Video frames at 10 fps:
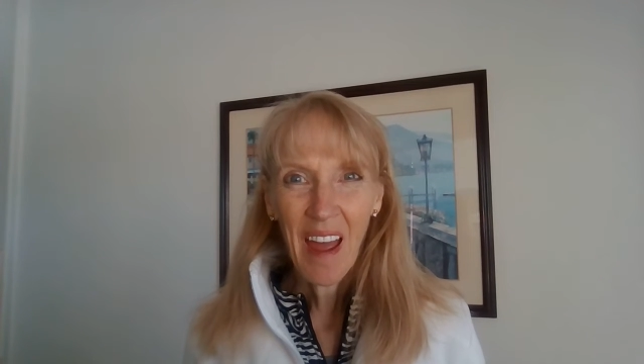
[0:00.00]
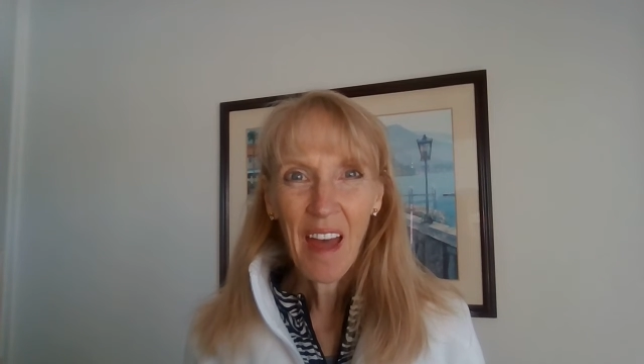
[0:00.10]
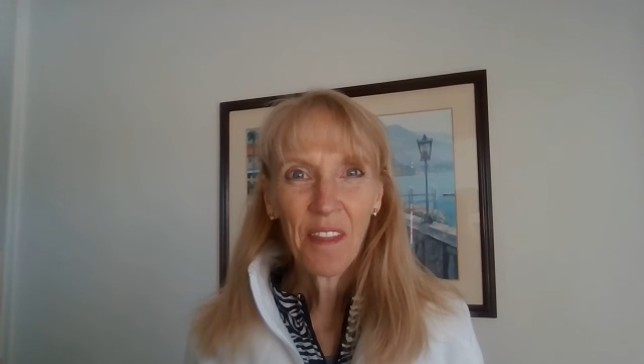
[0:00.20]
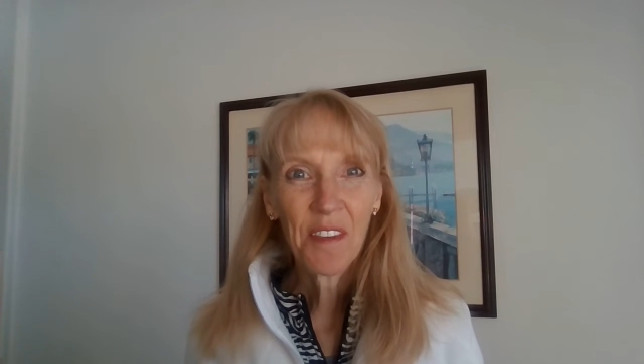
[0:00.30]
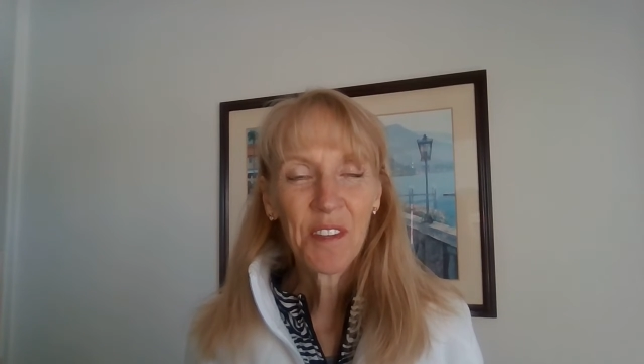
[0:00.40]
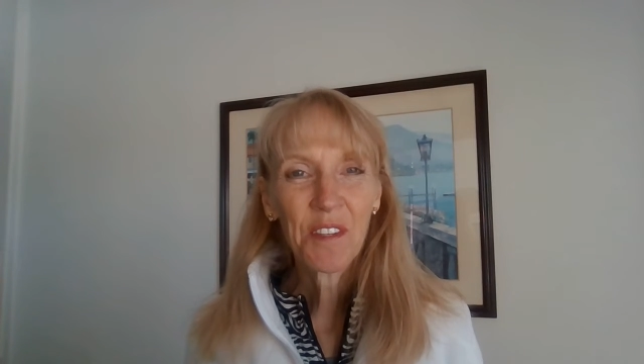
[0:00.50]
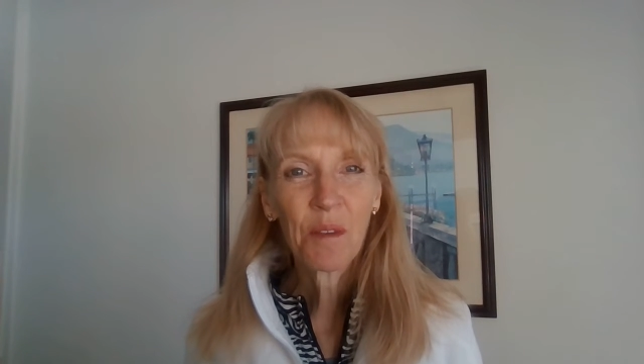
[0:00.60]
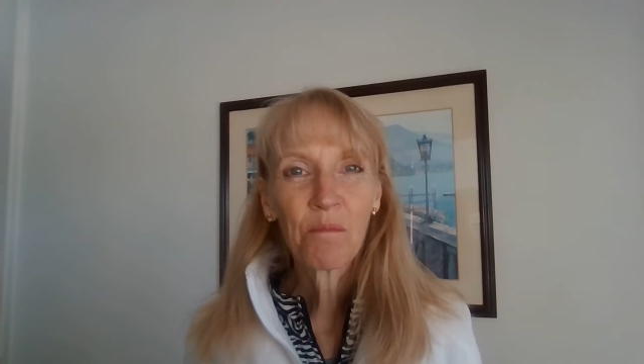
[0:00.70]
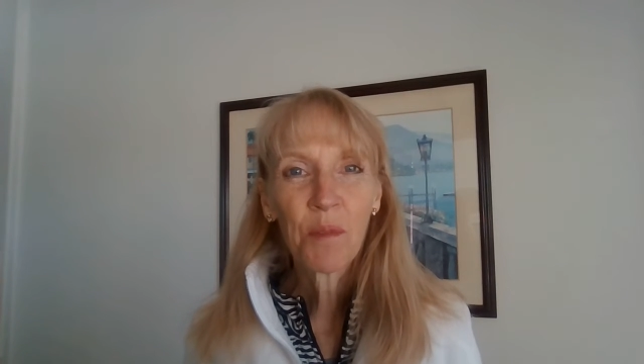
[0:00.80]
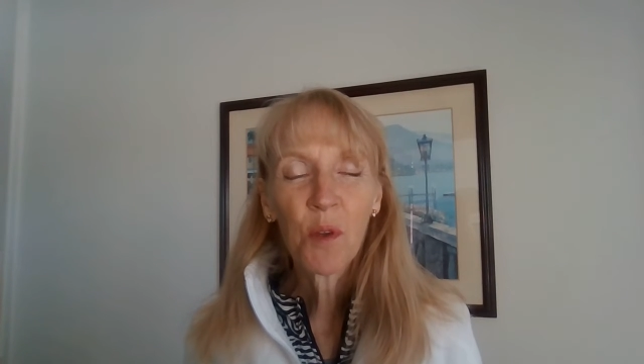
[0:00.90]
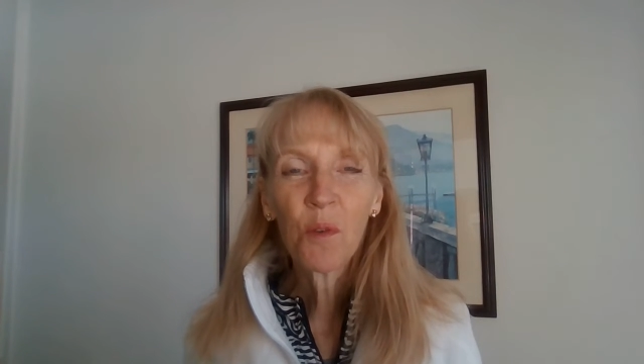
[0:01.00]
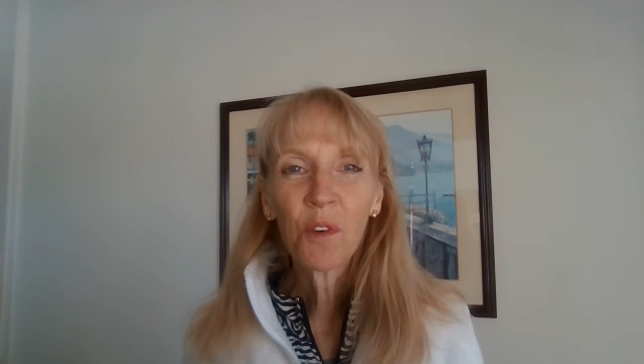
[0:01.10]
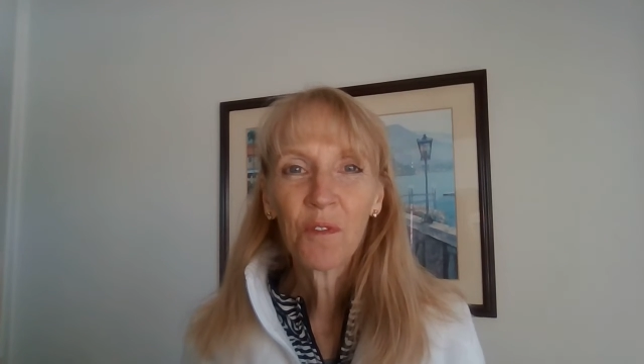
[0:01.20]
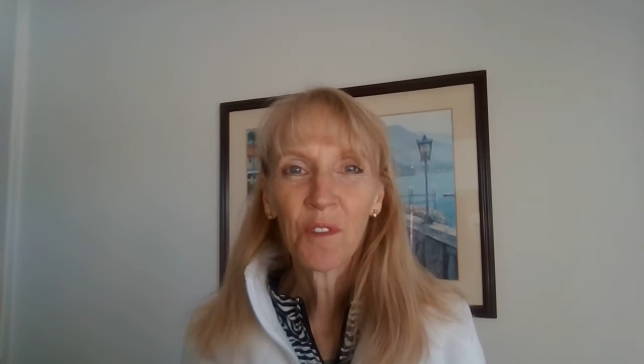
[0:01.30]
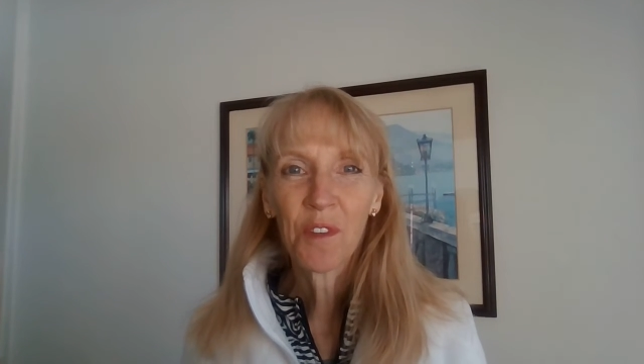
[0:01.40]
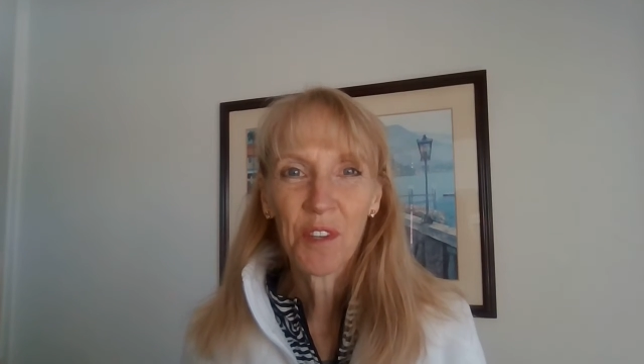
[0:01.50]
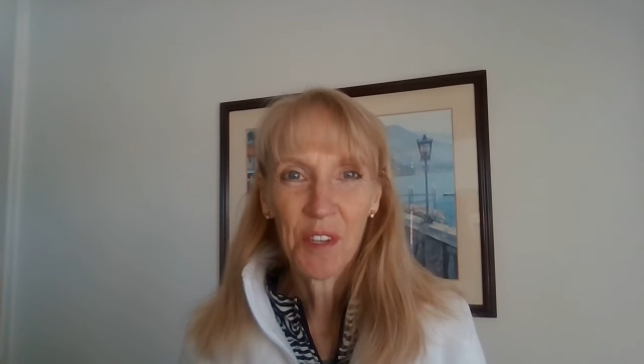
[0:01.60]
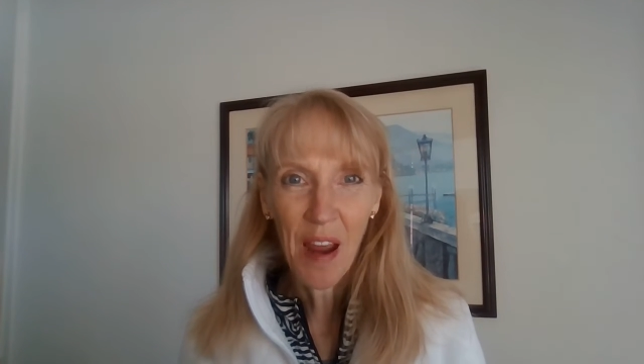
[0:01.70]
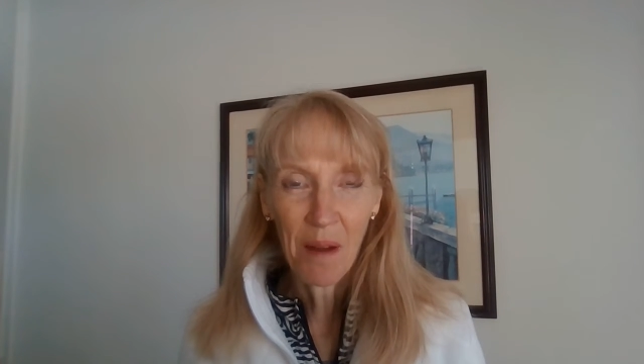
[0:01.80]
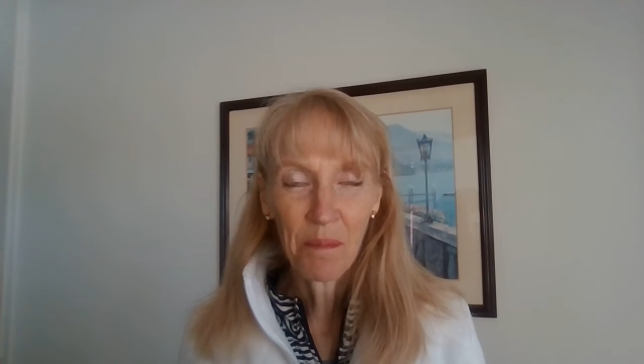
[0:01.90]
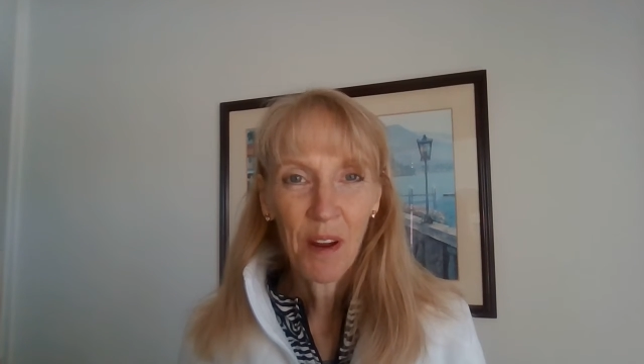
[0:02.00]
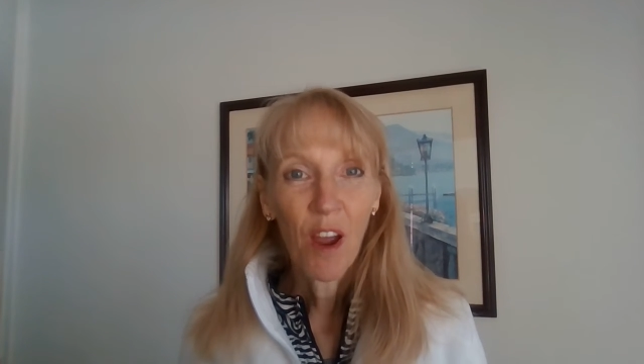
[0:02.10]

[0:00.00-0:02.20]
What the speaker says: And this is a beautiful step